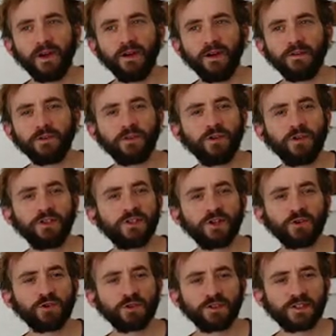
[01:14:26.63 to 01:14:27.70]
other good
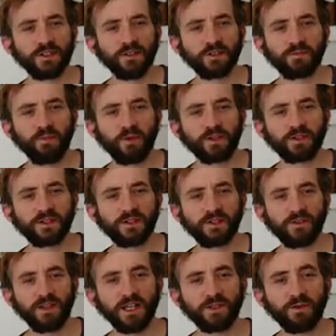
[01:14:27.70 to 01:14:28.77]
social skills books.
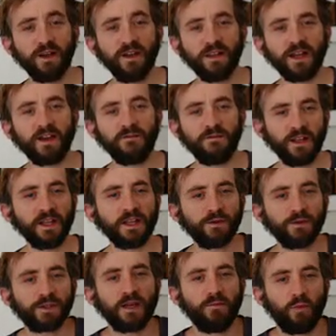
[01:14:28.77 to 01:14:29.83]
So that's why I felt like it
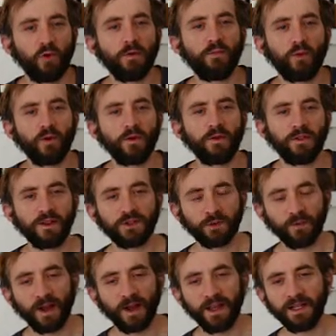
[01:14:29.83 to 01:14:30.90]
was like a more important thing
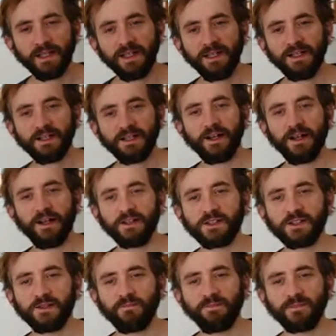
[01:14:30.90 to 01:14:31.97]
to write.
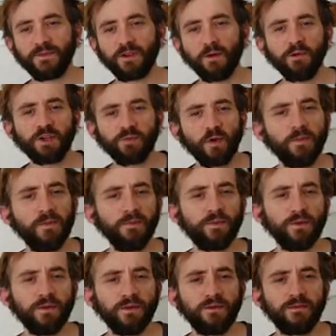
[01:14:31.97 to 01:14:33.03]
So I wish more
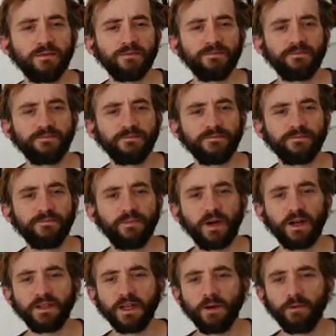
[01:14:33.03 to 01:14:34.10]
people
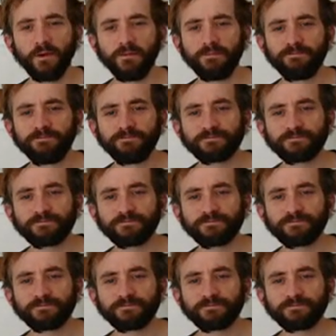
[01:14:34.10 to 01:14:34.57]
bought that one.